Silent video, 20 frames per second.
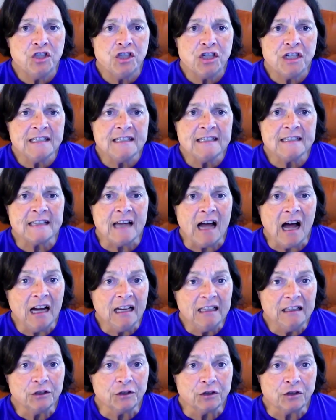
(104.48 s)
The Jesus
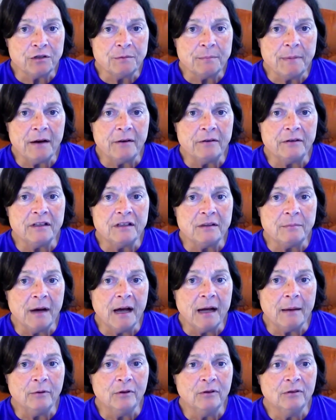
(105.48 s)
I learned about in the
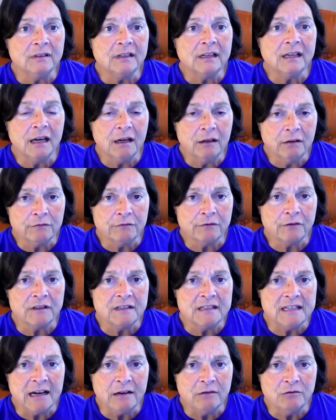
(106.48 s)
Bible cared for
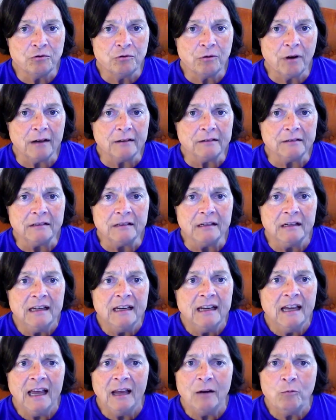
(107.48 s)
the downtrodden
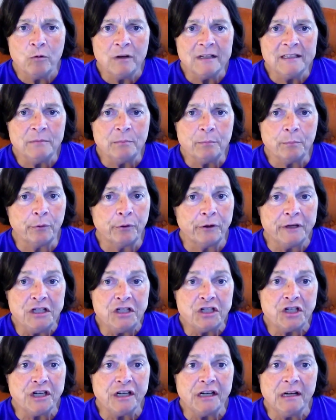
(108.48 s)
and wasn't
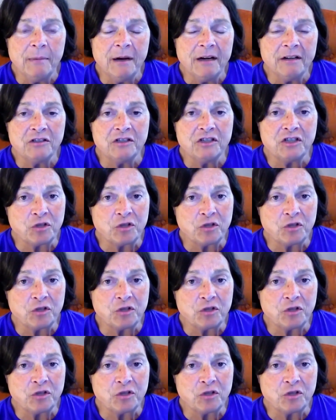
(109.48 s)
preaching about